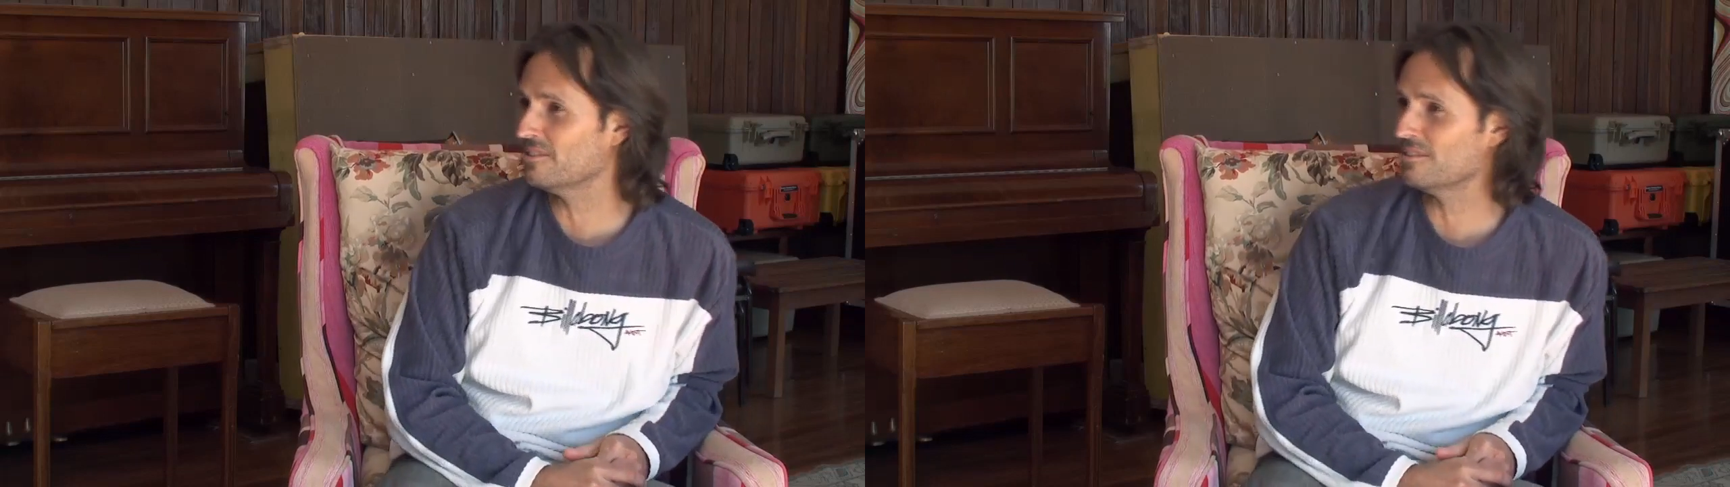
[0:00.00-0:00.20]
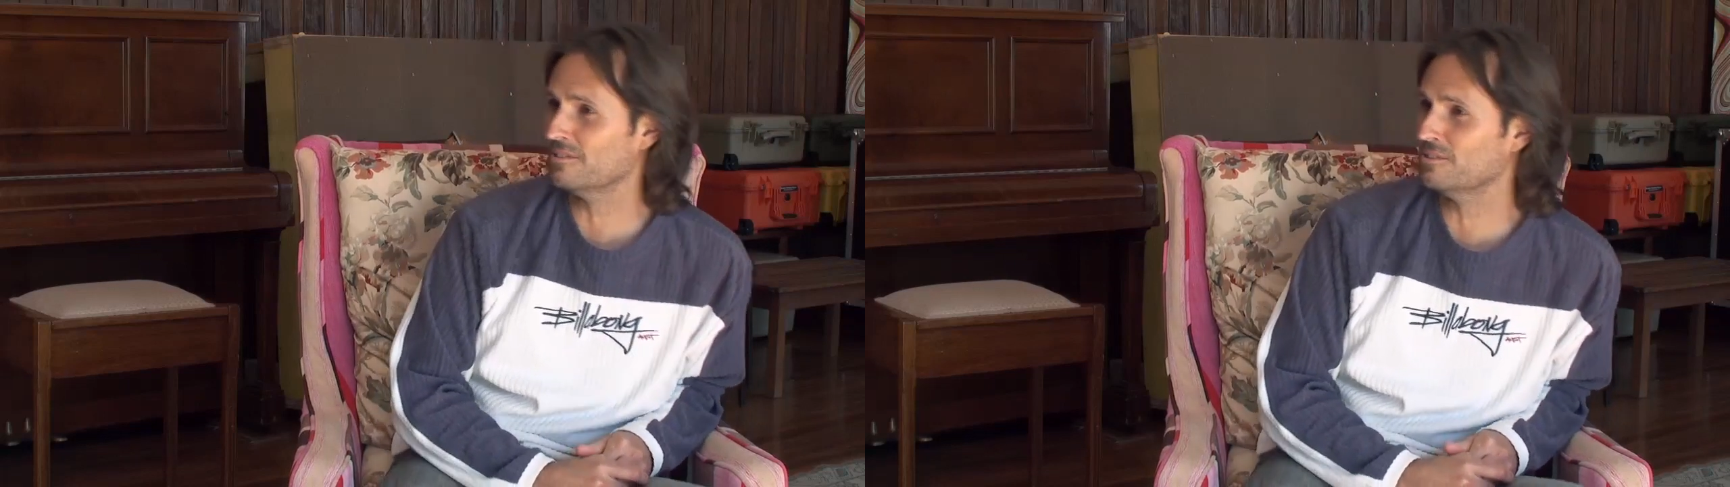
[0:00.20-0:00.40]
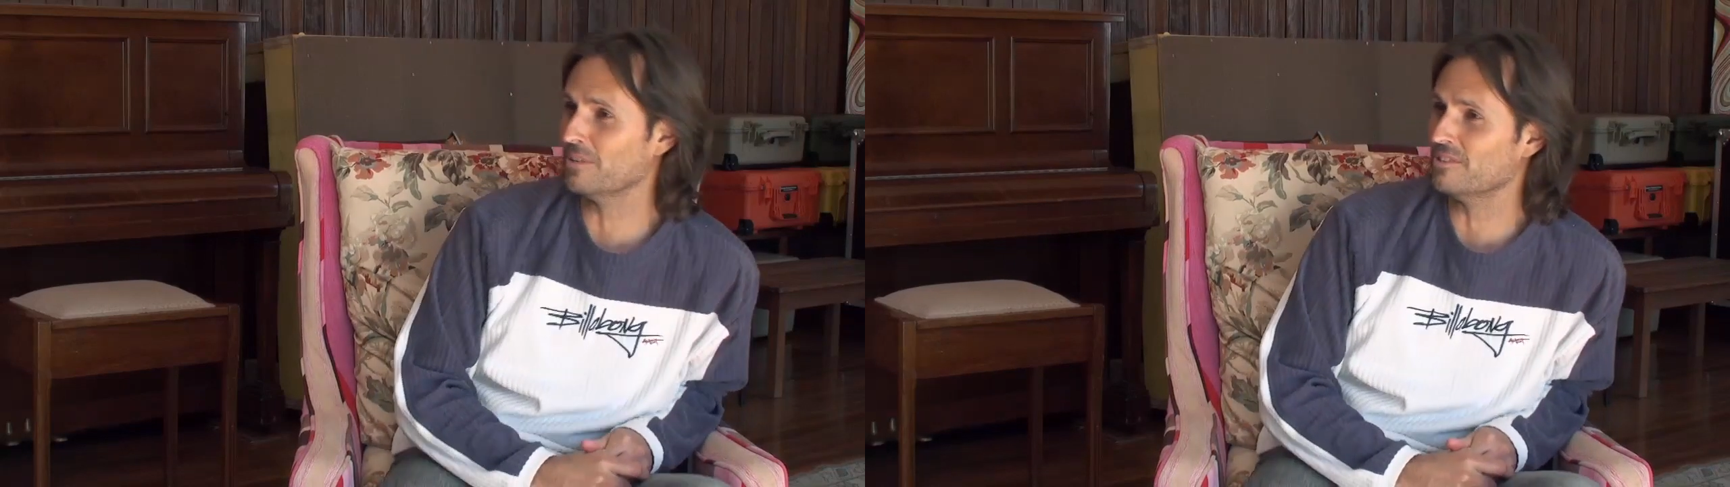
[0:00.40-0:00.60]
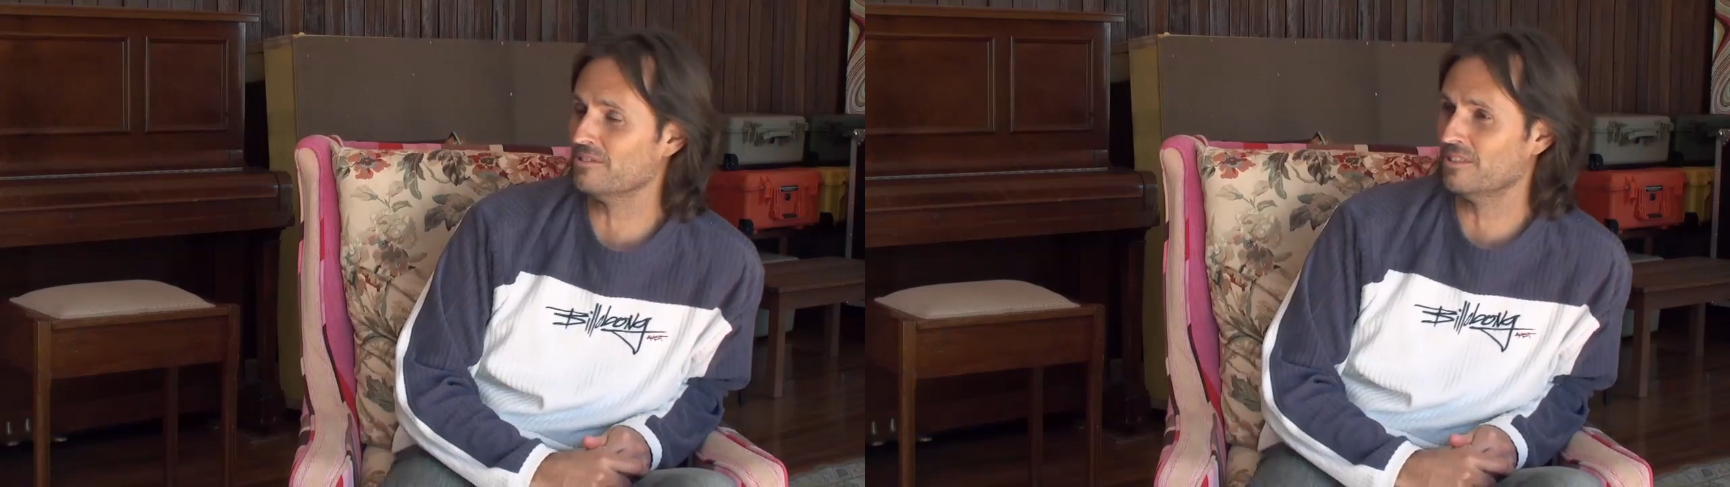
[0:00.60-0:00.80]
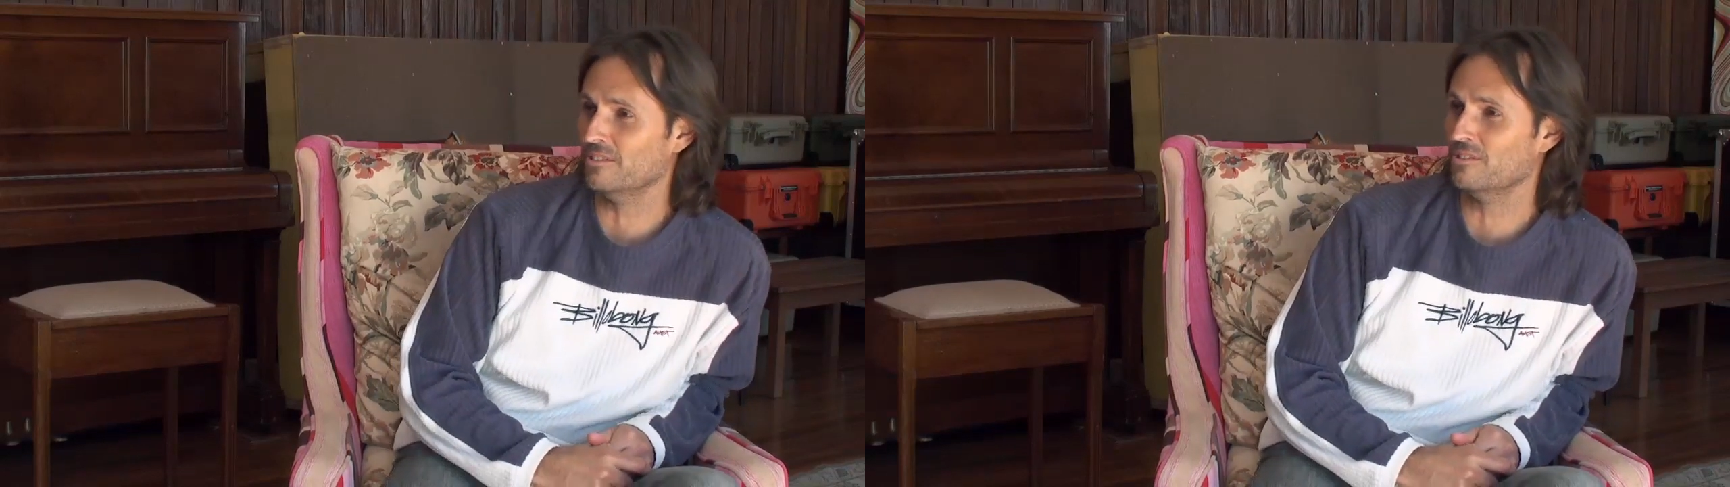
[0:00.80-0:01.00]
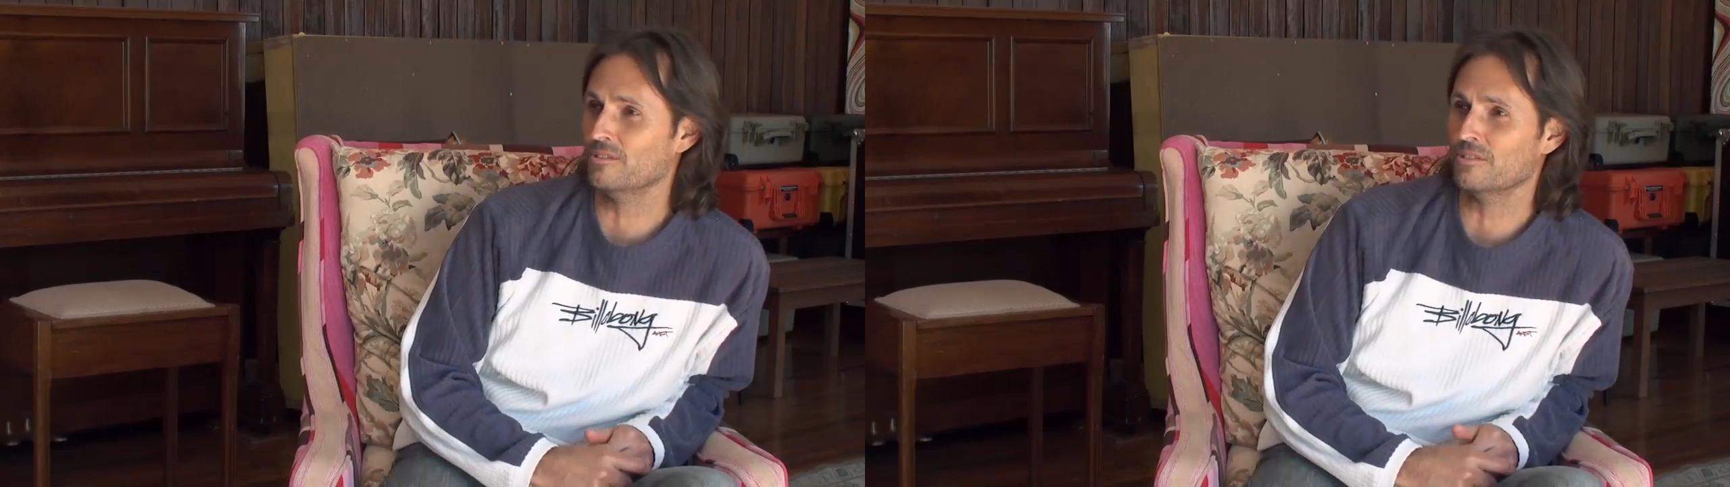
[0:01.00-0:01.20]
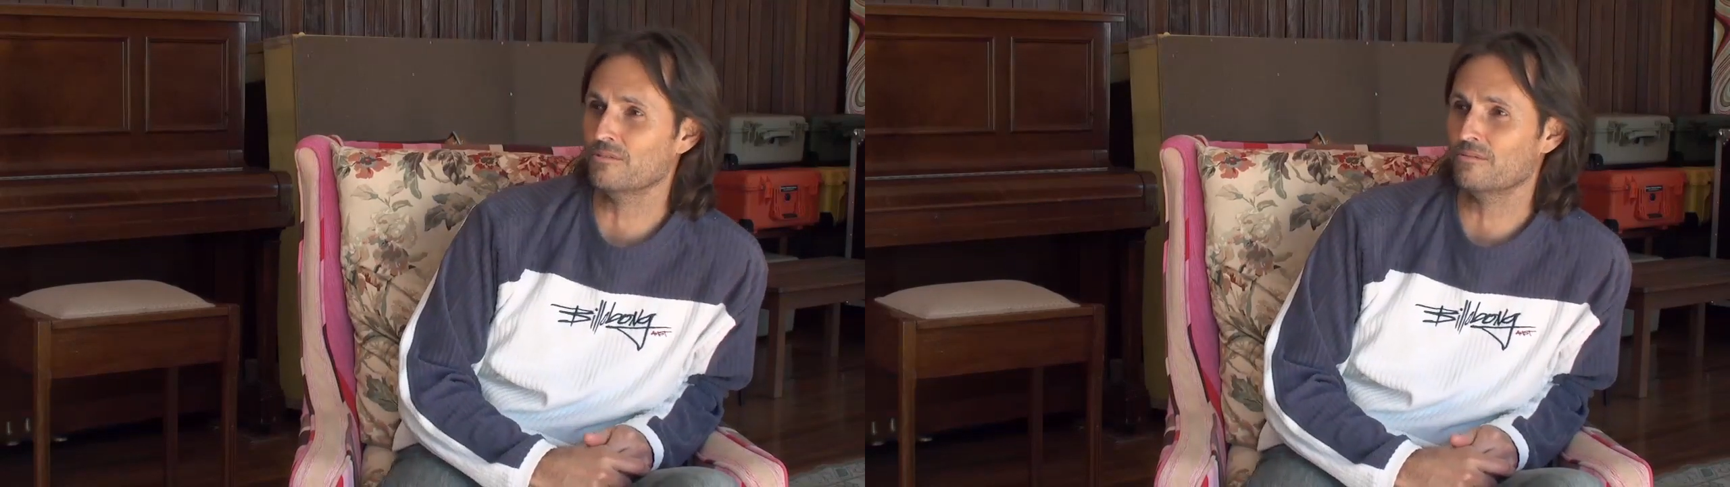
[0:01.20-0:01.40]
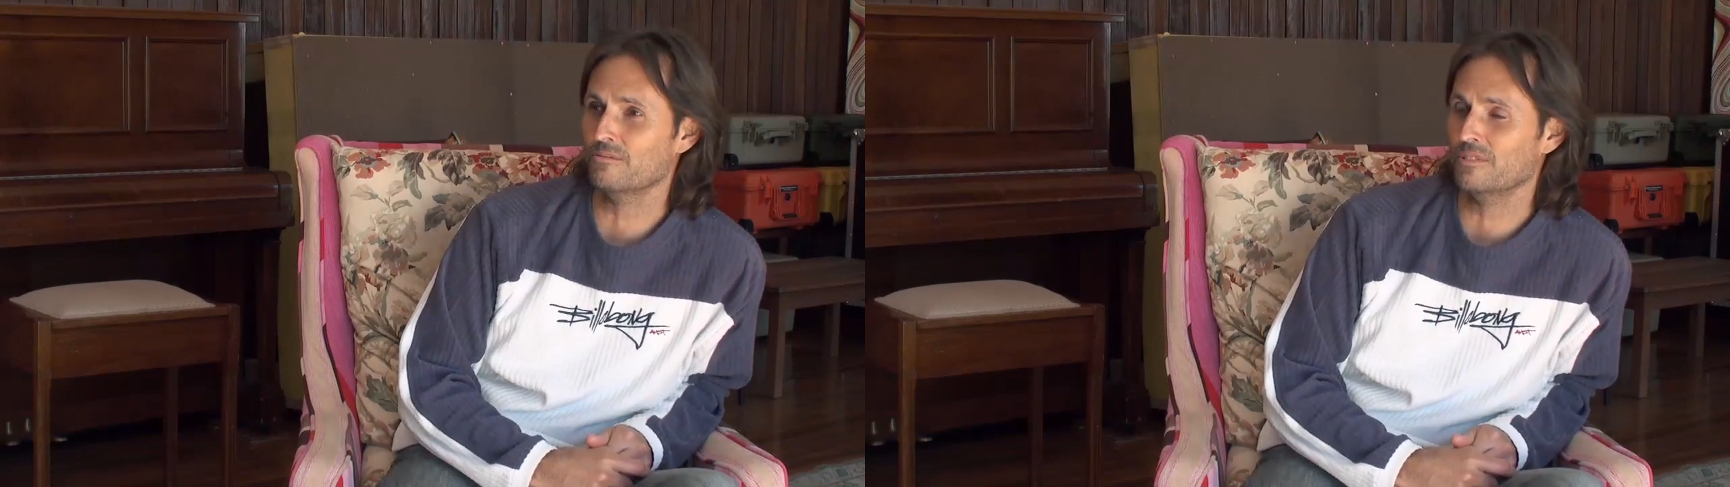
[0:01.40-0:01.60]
to us in terms of